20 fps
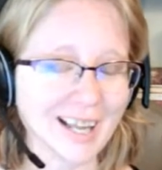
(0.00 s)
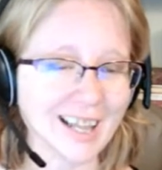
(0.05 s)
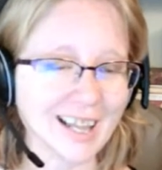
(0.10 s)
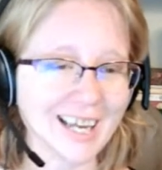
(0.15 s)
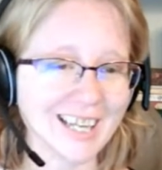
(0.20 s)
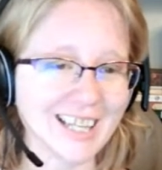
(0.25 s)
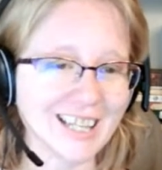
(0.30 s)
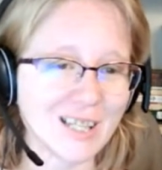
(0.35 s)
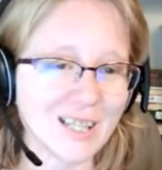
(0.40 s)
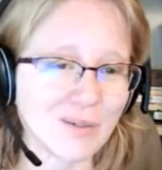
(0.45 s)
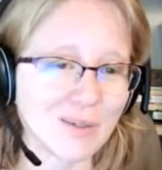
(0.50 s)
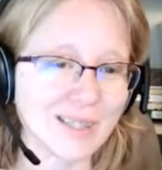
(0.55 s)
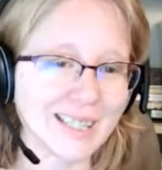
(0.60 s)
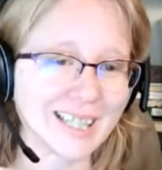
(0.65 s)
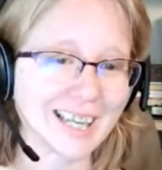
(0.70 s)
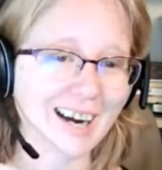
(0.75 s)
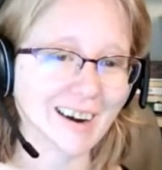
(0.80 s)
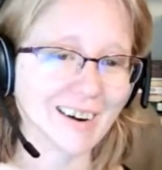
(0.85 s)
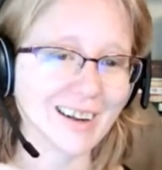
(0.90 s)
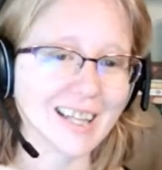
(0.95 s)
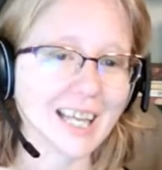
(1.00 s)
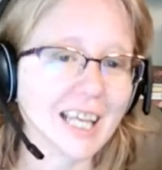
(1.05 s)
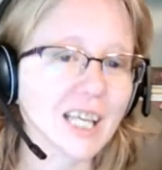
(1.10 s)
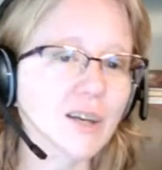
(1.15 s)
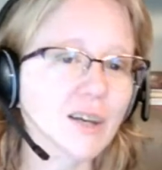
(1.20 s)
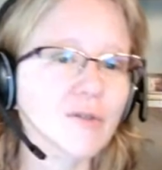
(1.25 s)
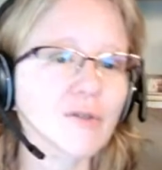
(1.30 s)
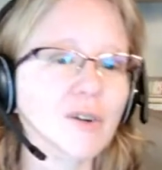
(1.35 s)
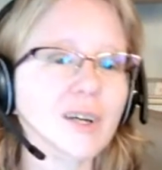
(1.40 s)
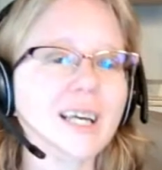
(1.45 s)
I like this one, Karen.
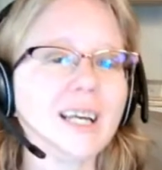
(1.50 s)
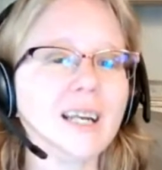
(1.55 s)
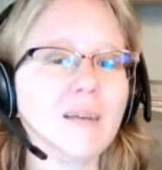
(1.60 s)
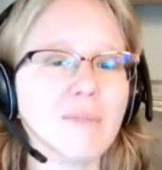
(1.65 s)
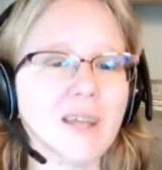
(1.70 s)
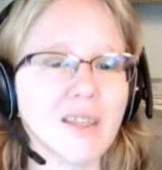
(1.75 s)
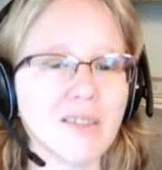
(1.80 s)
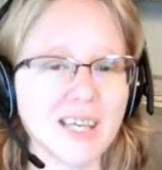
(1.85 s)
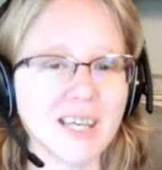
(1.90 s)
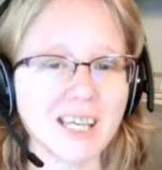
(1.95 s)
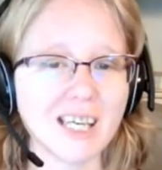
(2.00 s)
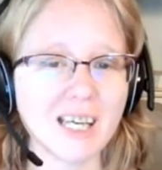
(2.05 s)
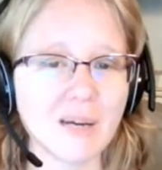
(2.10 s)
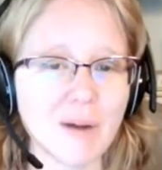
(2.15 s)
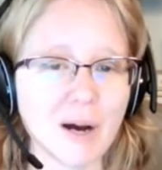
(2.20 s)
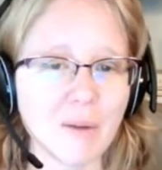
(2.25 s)
Thank you for getting me thinking